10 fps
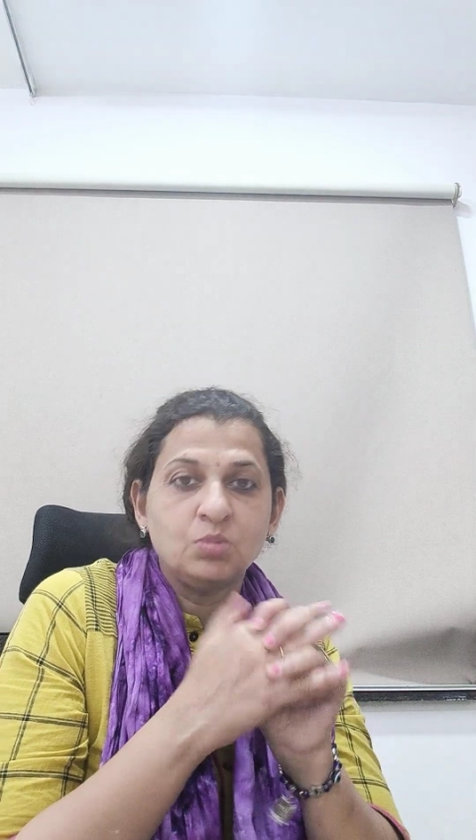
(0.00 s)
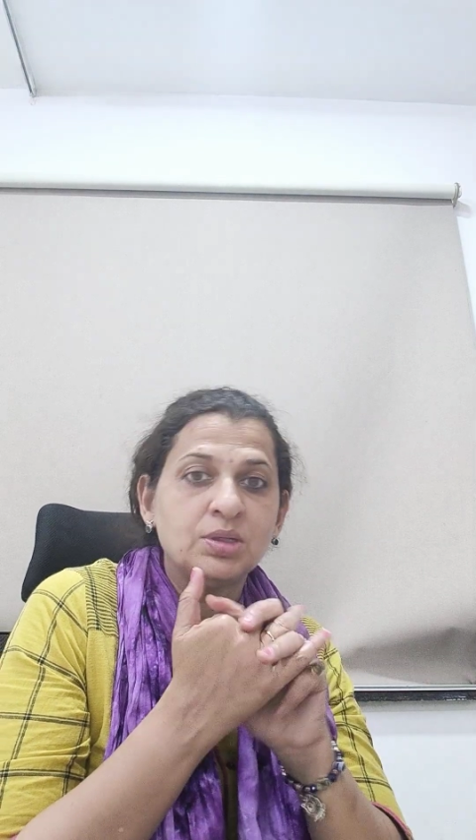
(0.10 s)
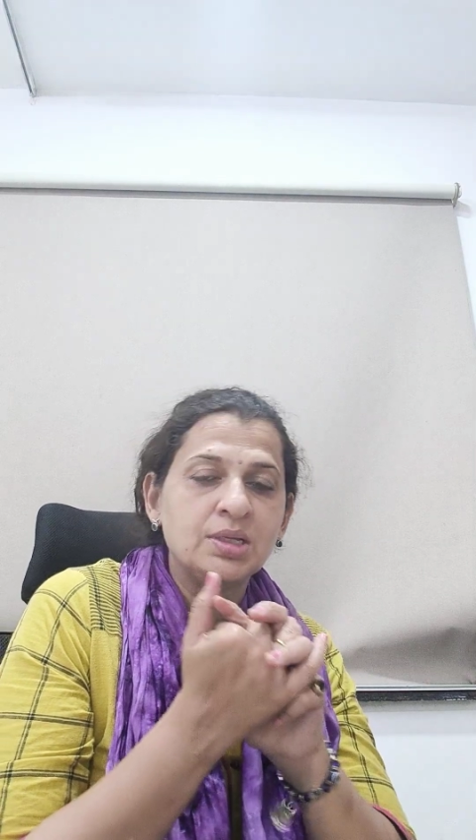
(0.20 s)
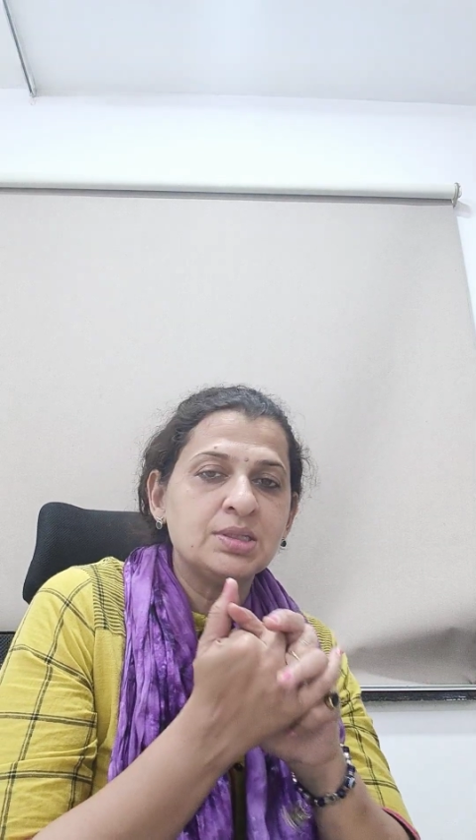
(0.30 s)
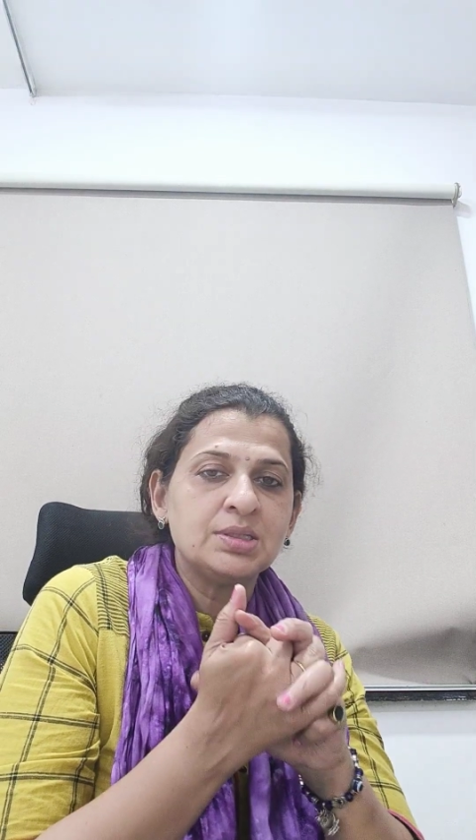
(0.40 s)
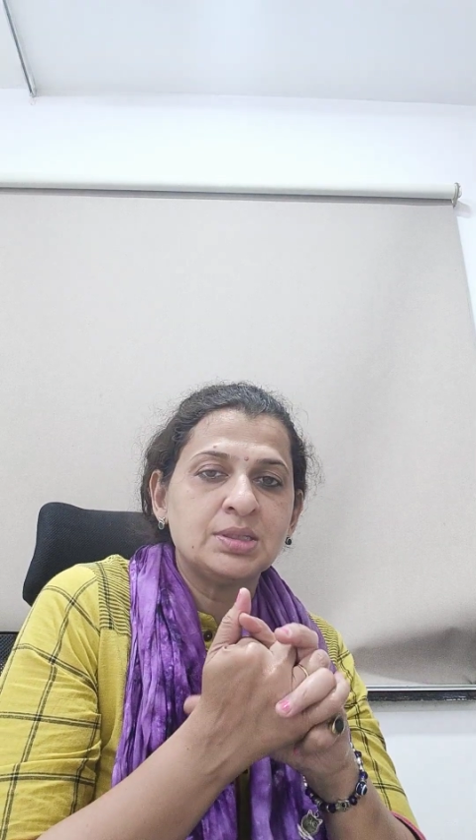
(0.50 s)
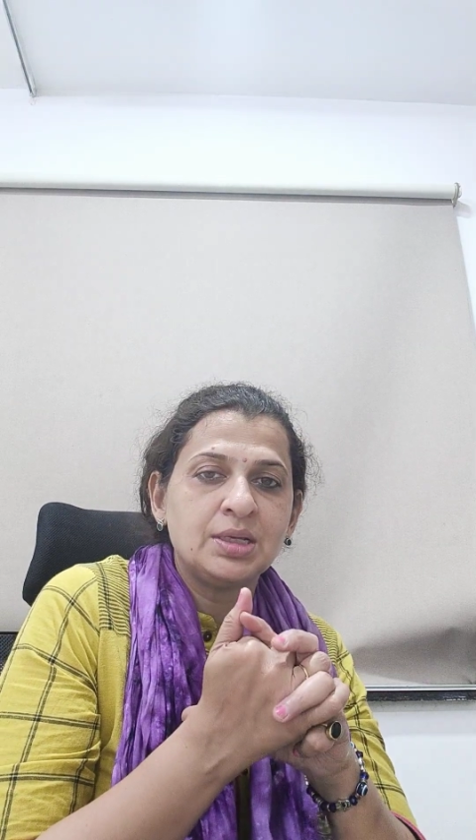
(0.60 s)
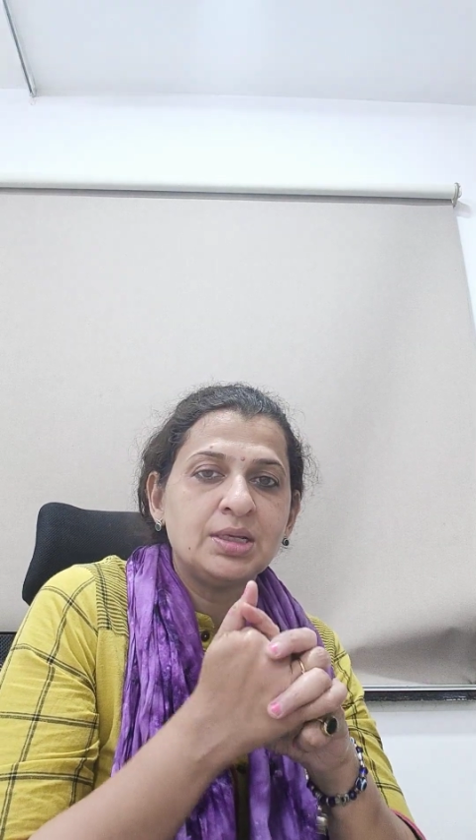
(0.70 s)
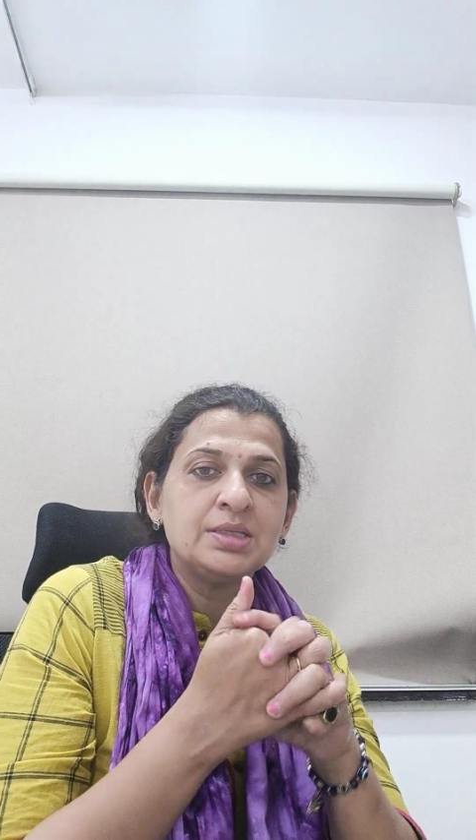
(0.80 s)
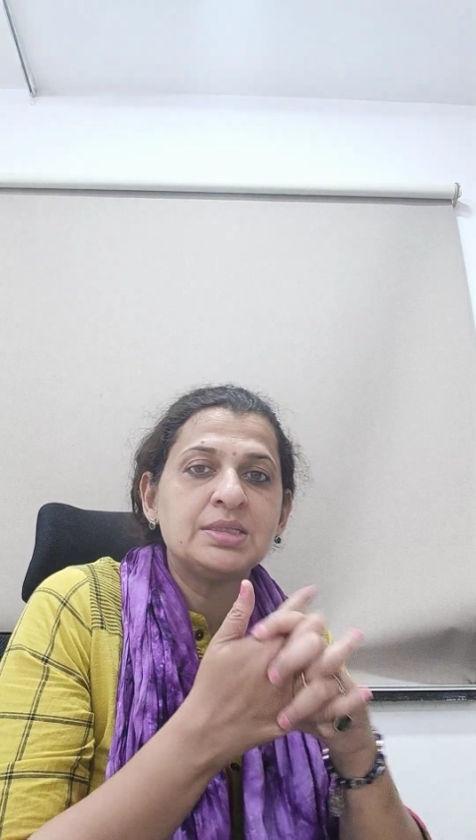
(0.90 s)
Now this
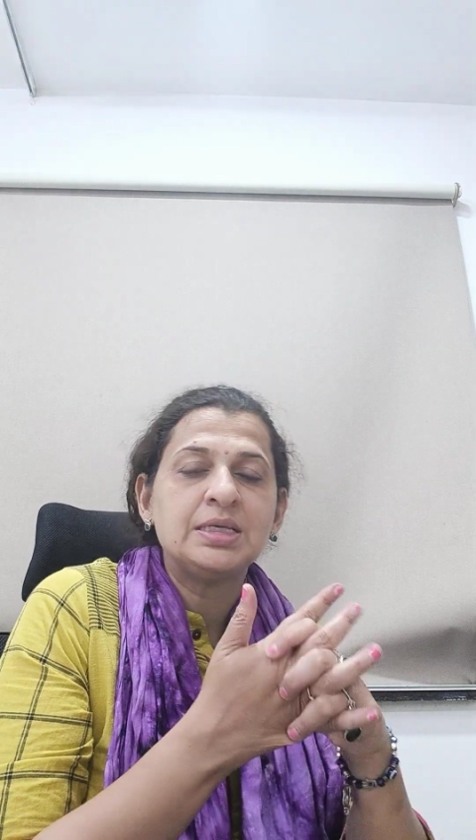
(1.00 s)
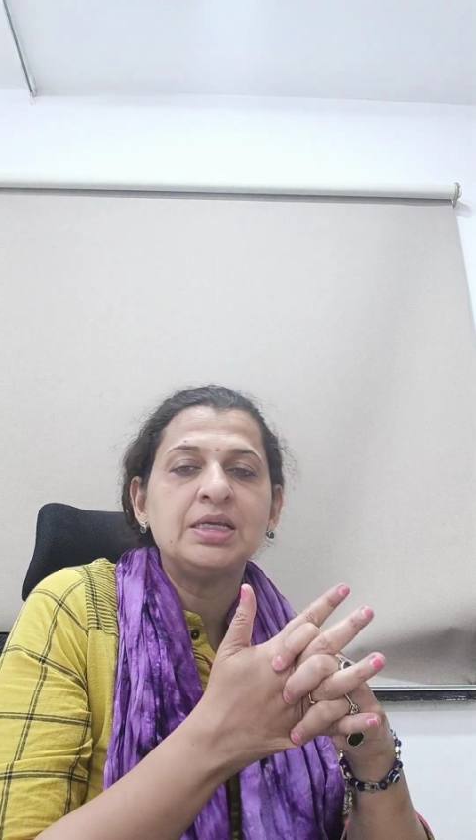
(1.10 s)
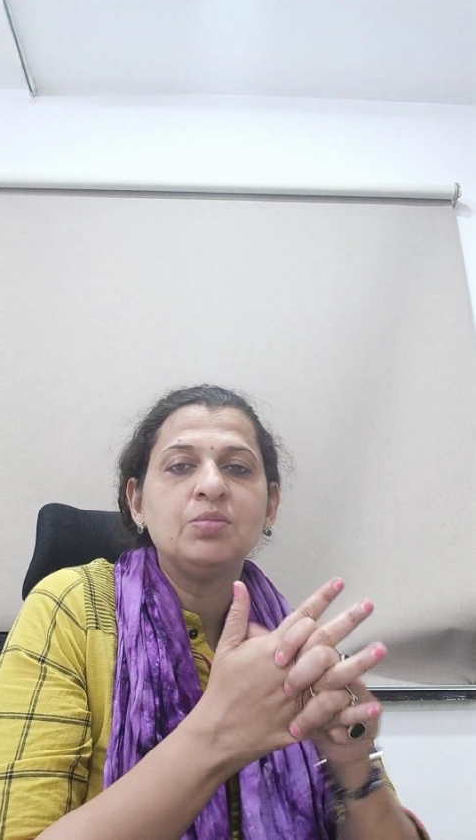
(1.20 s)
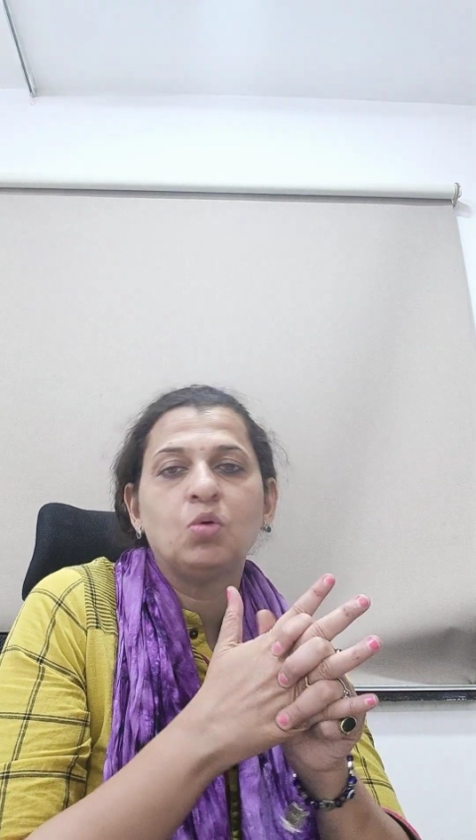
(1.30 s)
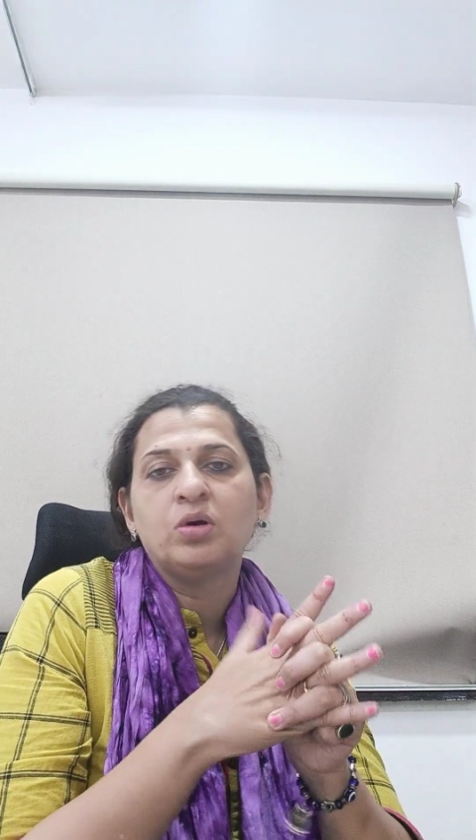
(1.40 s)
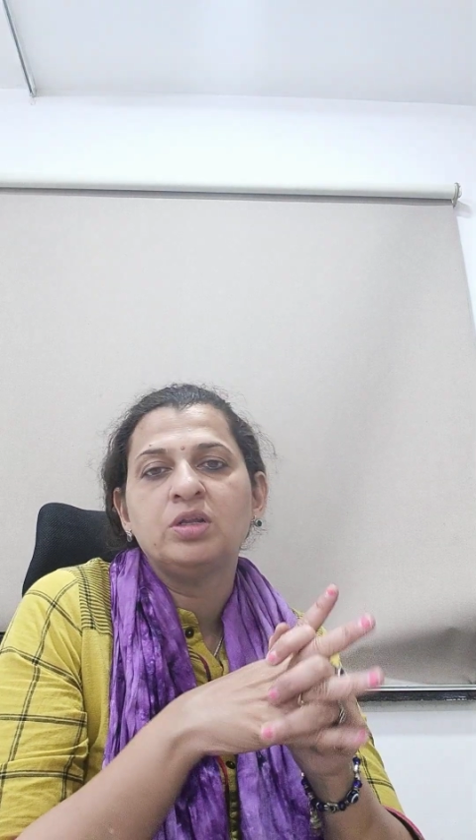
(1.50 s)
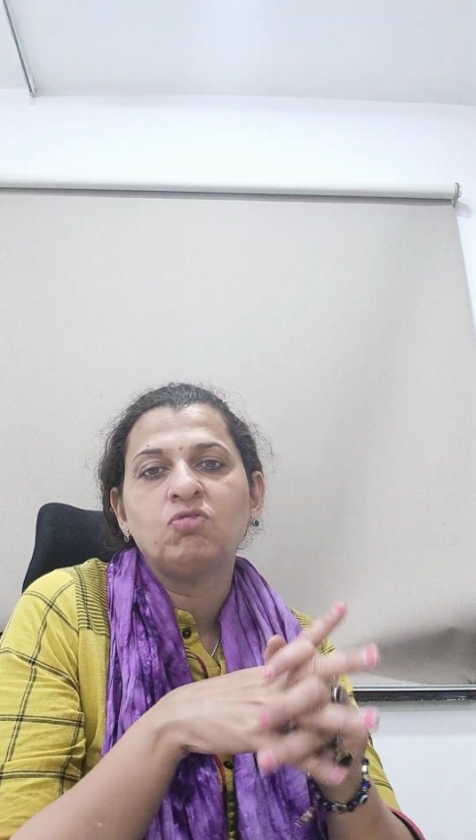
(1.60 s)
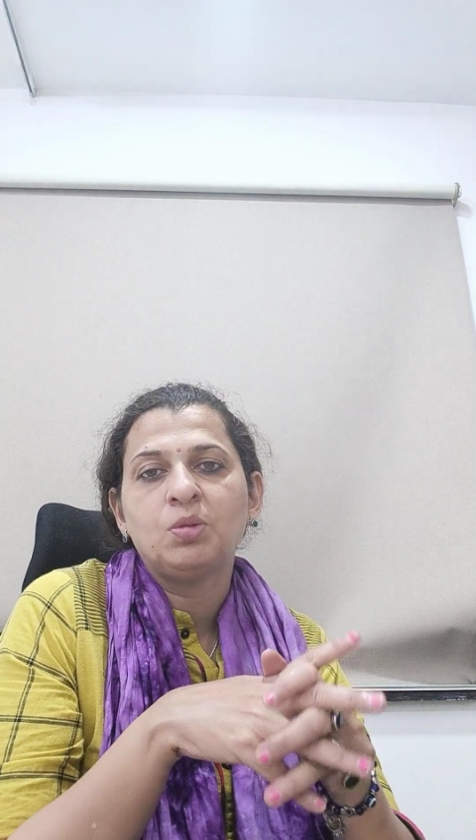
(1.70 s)
is seen more in